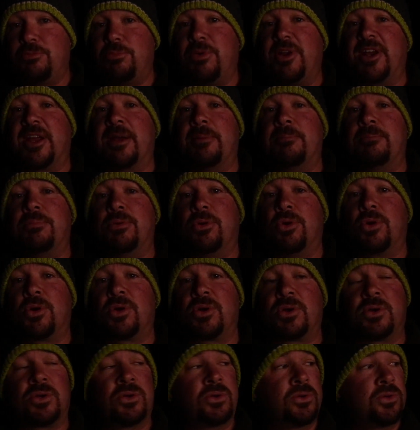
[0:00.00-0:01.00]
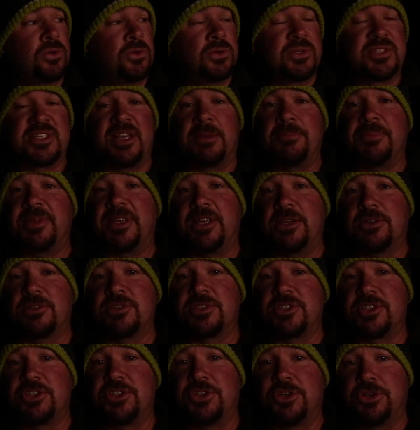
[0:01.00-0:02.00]
bring a book or something else
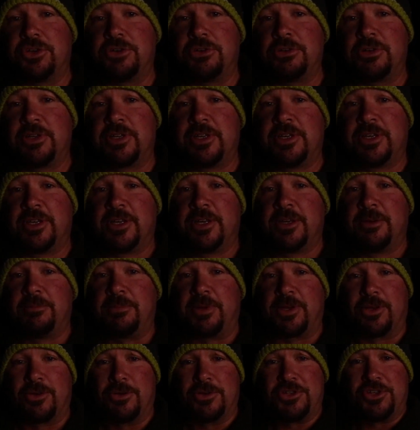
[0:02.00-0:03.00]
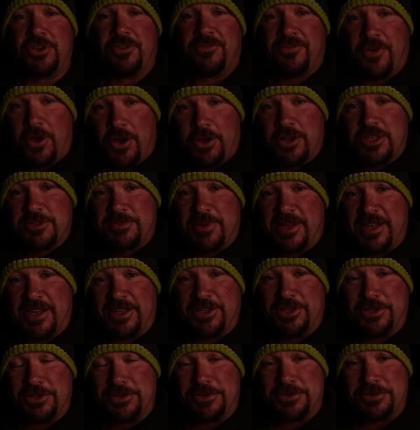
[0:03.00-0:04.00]
to do because your phone's
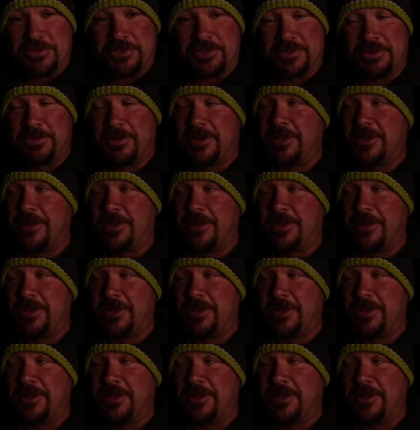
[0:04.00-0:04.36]
being used.